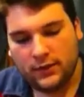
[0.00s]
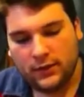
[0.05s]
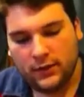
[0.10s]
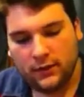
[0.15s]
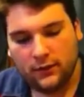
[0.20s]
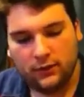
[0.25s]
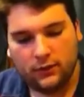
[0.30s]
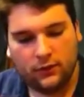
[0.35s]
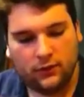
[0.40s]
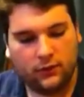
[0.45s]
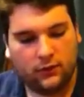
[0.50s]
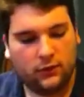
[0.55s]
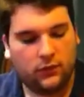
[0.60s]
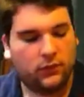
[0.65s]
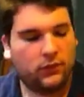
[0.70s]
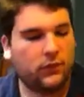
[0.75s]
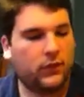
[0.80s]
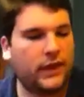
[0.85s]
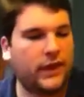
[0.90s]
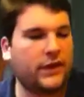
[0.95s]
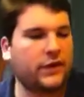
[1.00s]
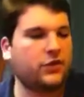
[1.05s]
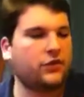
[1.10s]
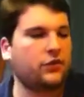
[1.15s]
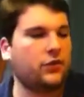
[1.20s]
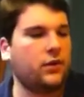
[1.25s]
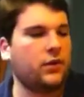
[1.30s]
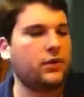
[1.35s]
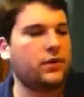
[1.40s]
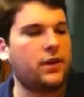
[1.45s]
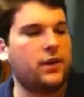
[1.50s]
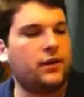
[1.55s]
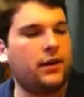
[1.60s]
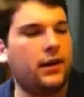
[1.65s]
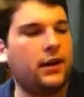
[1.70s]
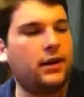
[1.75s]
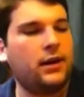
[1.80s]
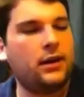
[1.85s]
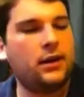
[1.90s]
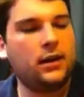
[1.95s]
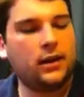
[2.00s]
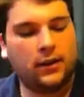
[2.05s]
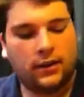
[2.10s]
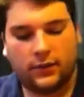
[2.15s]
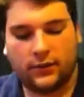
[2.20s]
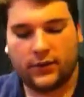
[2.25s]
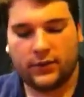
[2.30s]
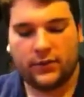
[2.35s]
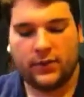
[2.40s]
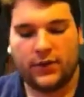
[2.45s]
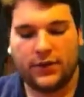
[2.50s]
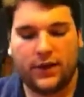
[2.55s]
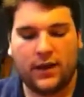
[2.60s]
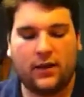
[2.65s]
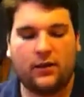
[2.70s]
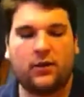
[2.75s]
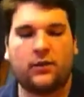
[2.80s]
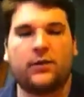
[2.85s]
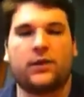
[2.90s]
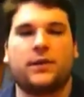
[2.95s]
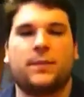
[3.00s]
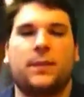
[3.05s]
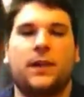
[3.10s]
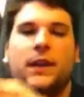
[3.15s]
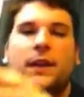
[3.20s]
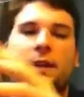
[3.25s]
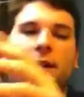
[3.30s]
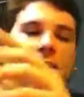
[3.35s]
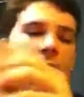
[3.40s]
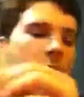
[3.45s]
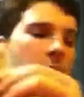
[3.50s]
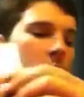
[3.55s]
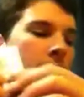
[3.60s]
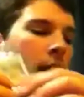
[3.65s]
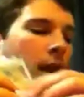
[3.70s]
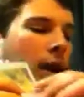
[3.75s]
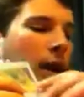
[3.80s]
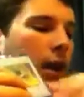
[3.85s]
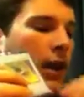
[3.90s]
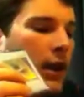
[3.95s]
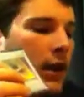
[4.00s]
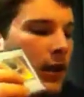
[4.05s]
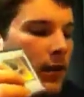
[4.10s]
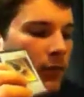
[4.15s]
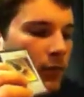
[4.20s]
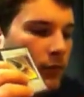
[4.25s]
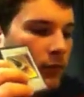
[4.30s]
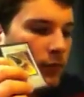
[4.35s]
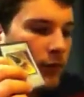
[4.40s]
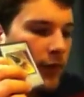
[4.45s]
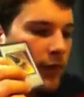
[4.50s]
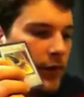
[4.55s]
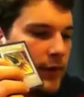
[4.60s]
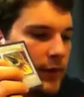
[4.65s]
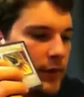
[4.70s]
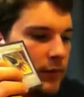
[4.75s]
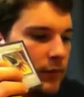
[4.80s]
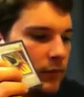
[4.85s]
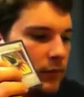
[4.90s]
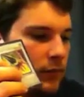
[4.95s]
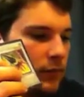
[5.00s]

too extraordinary. There is one thing I want to explain. Where is it?